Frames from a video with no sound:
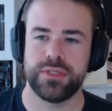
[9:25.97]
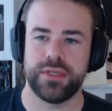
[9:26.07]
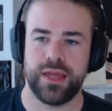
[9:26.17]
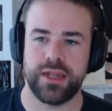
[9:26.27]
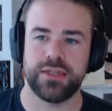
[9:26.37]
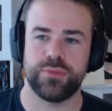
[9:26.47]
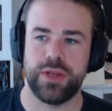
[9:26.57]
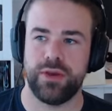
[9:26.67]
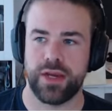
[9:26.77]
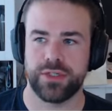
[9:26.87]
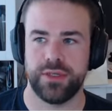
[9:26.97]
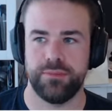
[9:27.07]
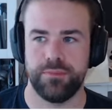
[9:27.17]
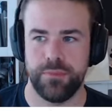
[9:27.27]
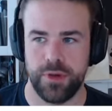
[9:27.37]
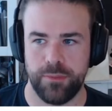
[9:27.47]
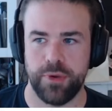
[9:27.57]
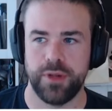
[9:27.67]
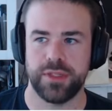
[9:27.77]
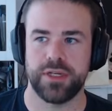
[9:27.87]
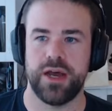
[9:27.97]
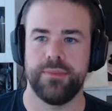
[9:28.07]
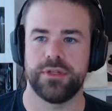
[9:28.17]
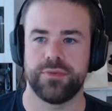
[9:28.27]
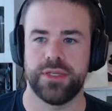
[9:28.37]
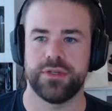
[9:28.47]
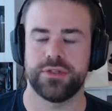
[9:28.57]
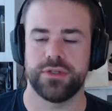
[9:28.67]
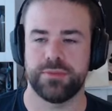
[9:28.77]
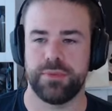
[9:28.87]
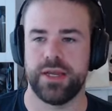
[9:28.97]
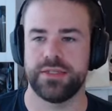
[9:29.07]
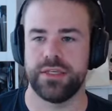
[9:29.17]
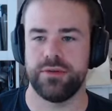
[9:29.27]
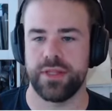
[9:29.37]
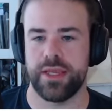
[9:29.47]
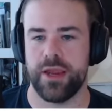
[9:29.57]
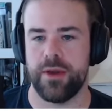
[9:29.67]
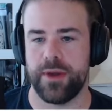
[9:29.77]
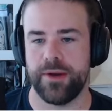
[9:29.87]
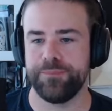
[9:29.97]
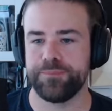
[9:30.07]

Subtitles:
that is when you're actually, you know, putting the time into research those players that you really care about.